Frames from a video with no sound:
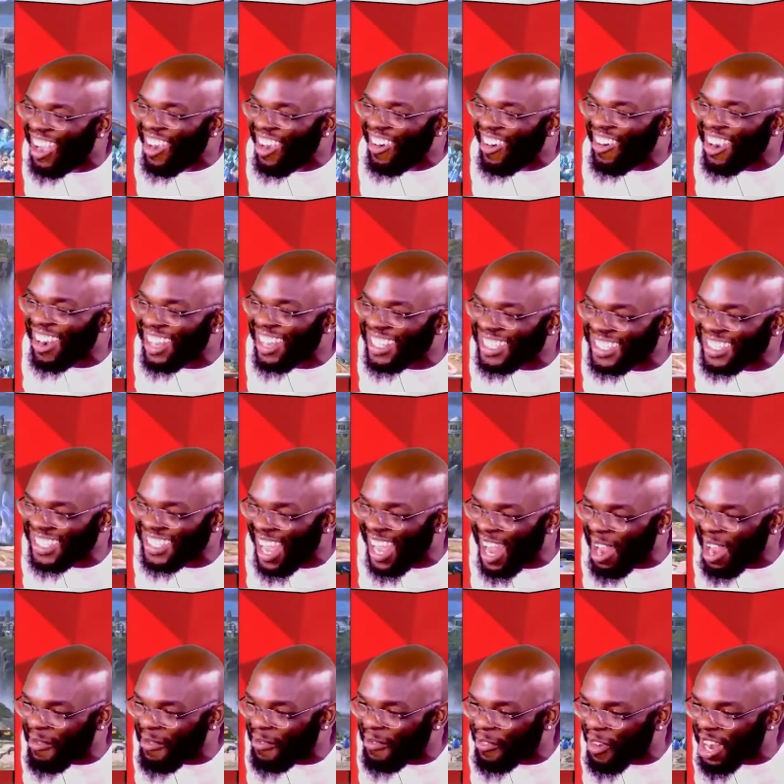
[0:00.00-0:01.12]
We're the
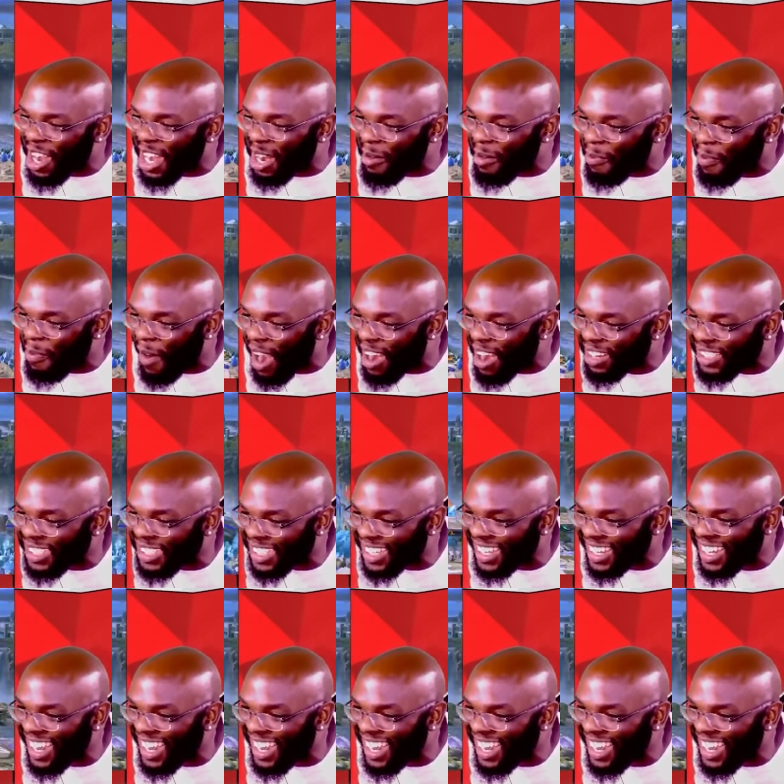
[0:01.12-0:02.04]
same freaking person!